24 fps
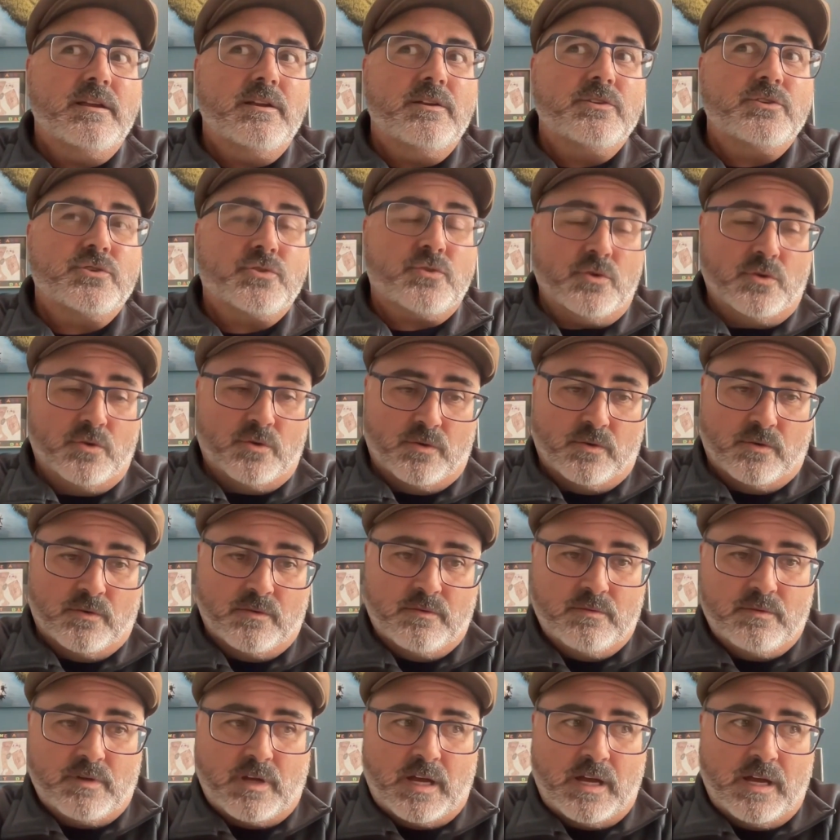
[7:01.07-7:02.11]
True.
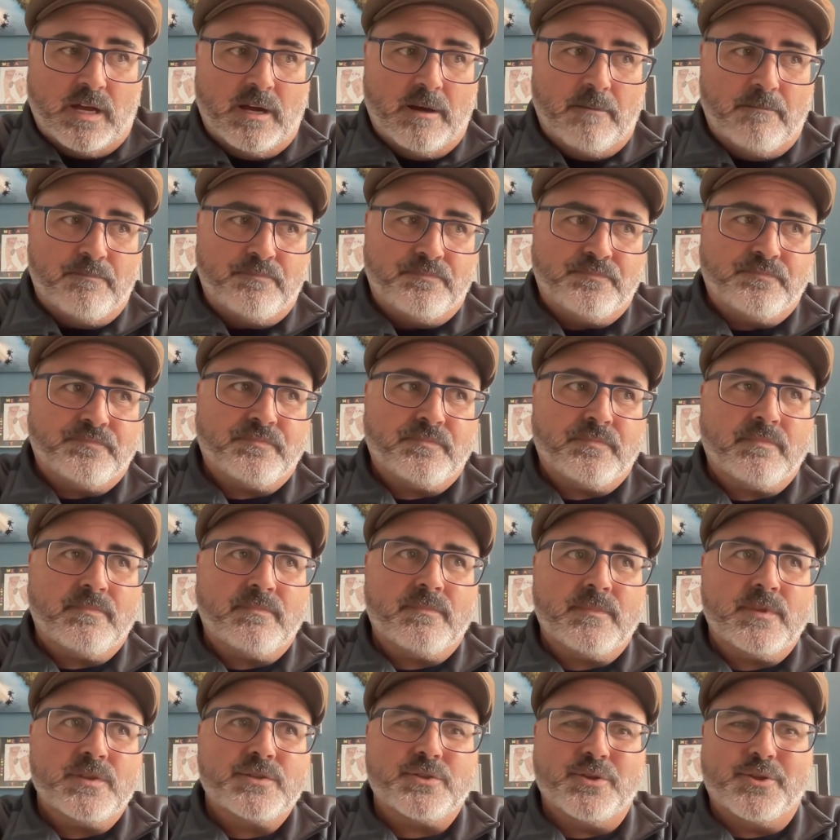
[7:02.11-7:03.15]

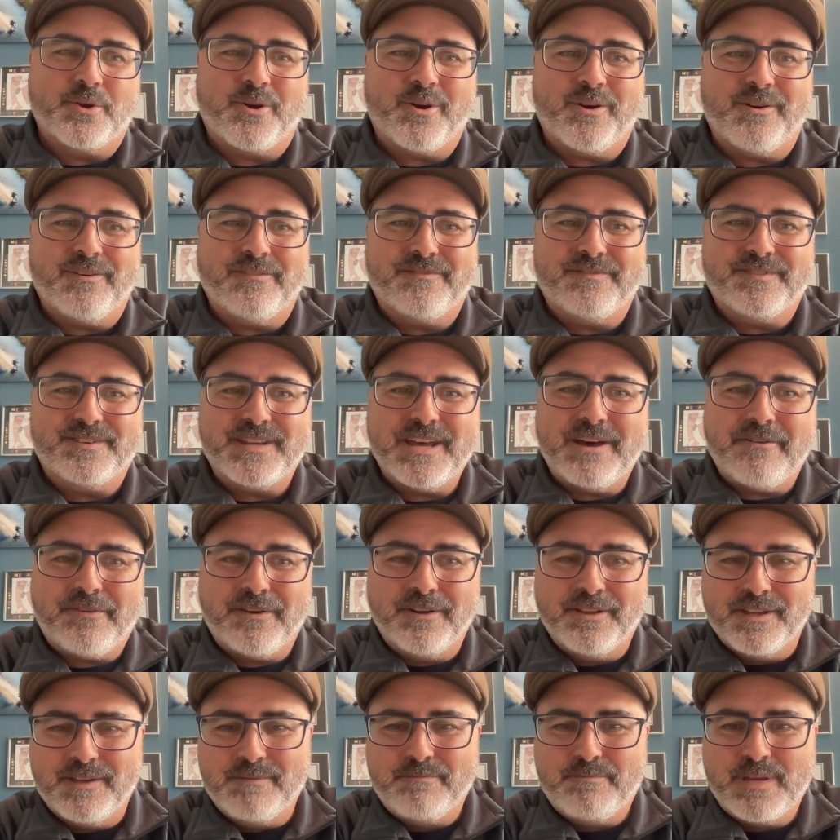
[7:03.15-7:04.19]
So there are
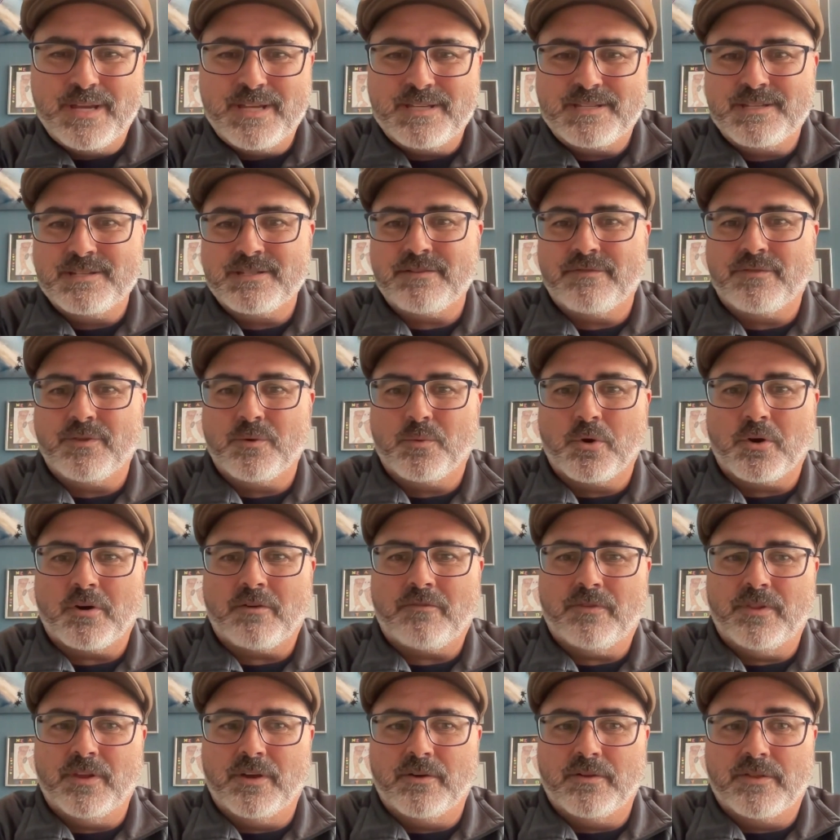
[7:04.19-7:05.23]
definitely pieces of the
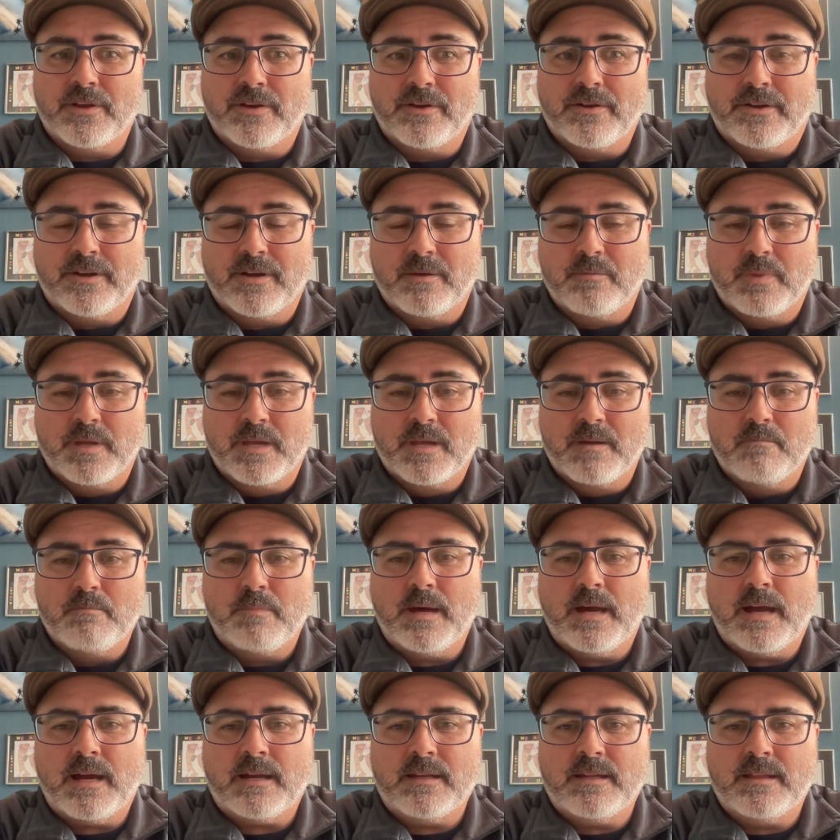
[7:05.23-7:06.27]
workflow that are going to be
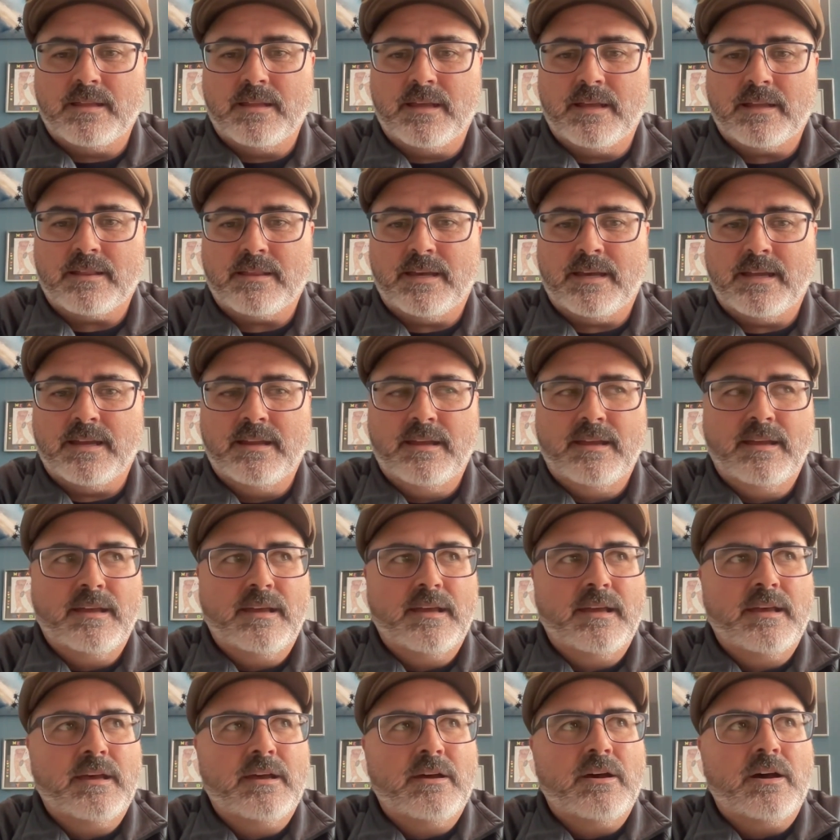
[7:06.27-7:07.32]
impacted like that.
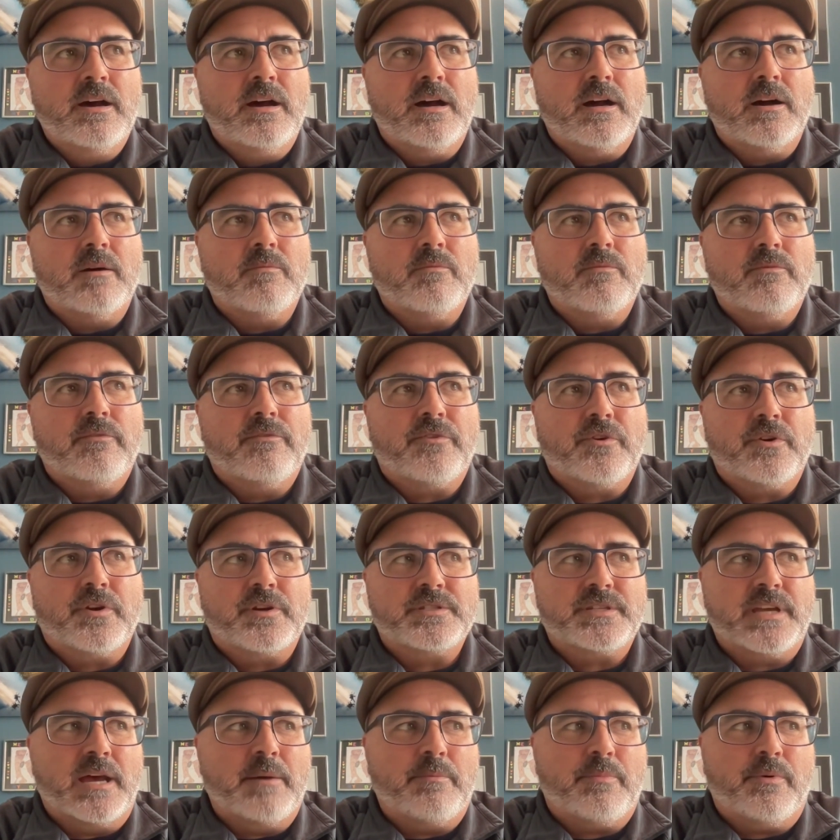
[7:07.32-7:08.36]
For
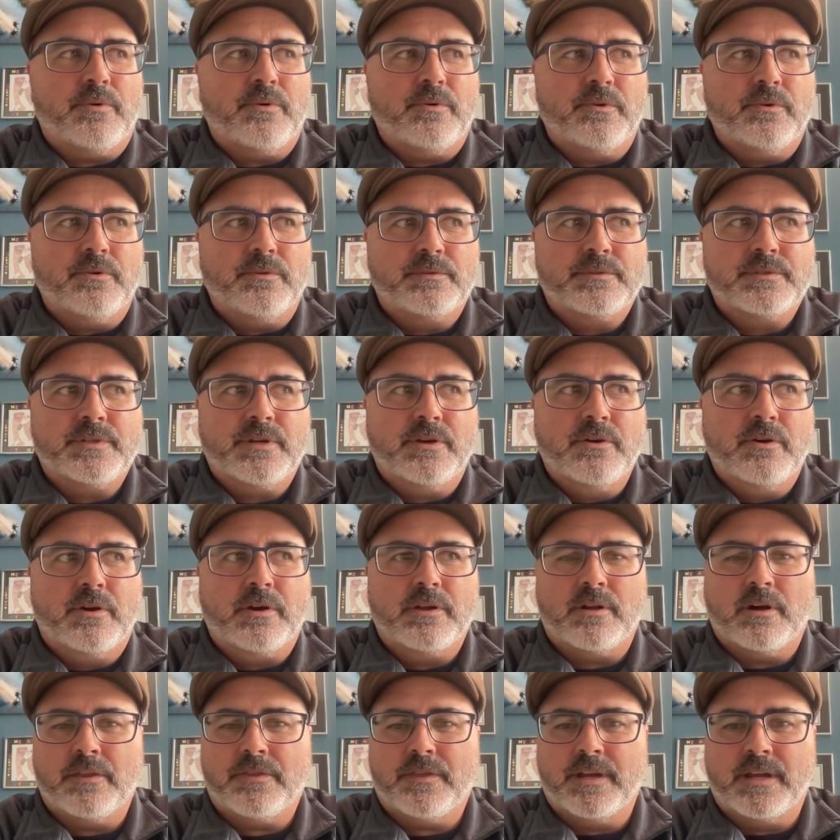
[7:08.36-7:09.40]
example,
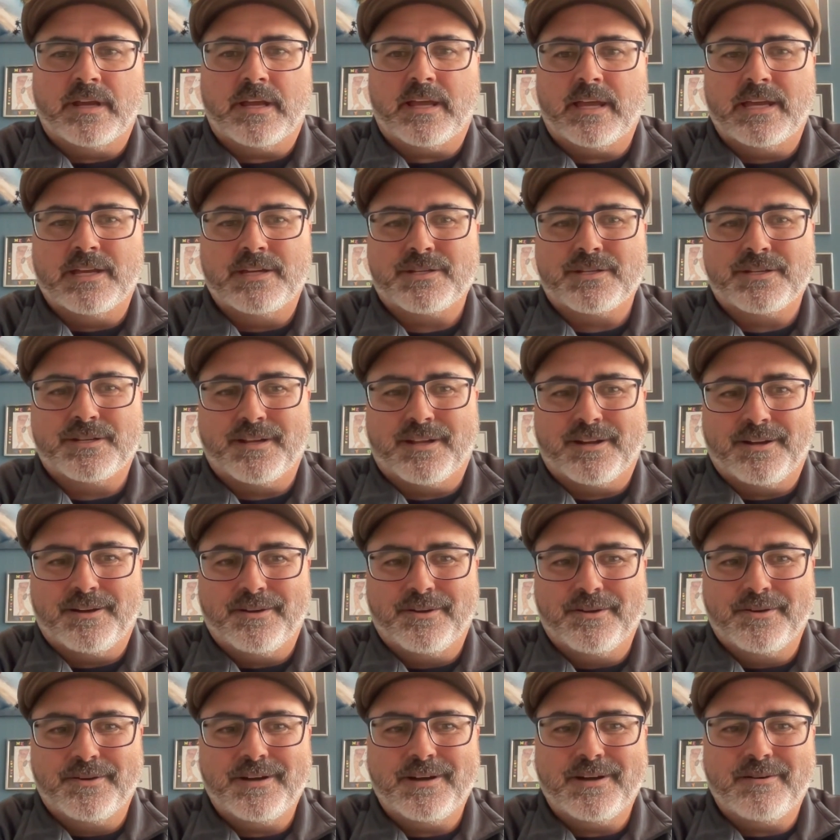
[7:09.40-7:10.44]
token authentication. I don't
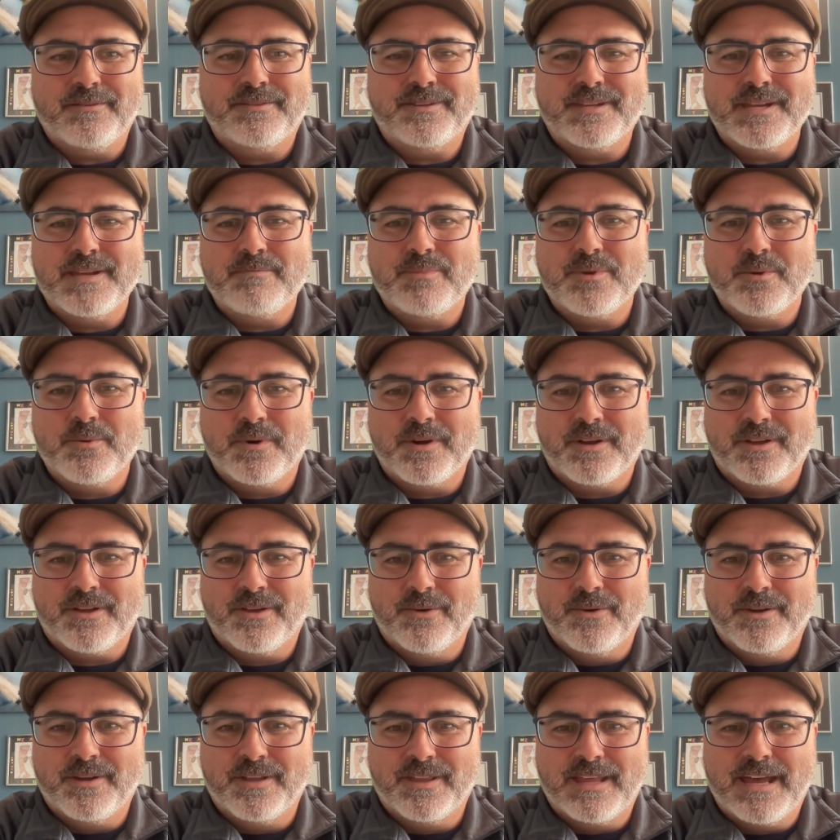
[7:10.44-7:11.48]
know how deep you want to go
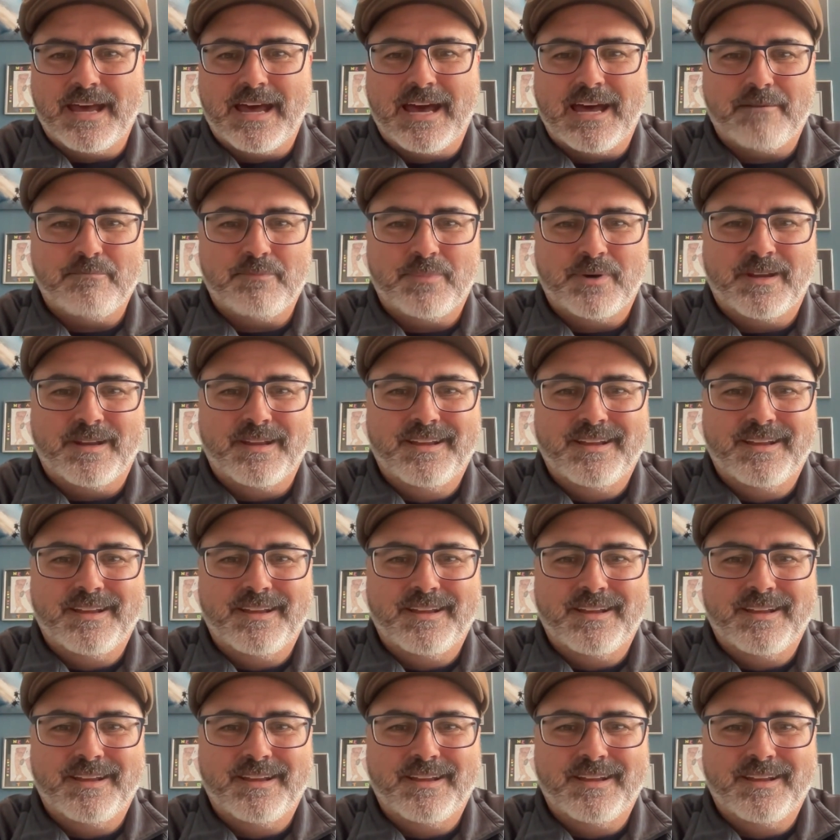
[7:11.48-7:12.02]
into that, but